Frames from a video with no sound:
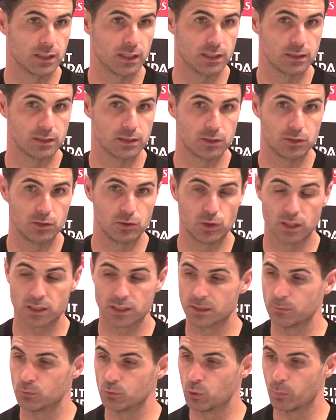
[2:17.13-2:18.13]
And you
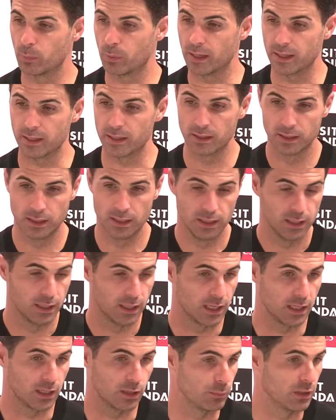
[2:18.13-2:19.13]
ask him to play,
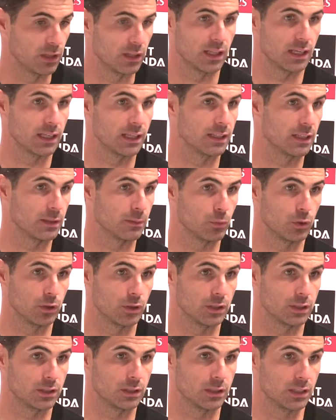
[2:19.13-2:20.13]
and immediately the
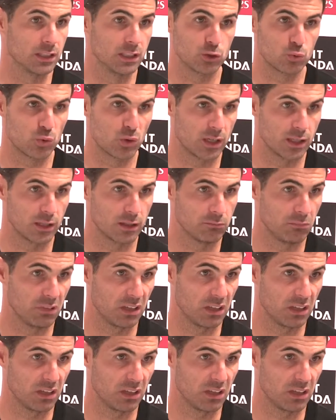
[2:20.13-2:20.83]
boy is ready.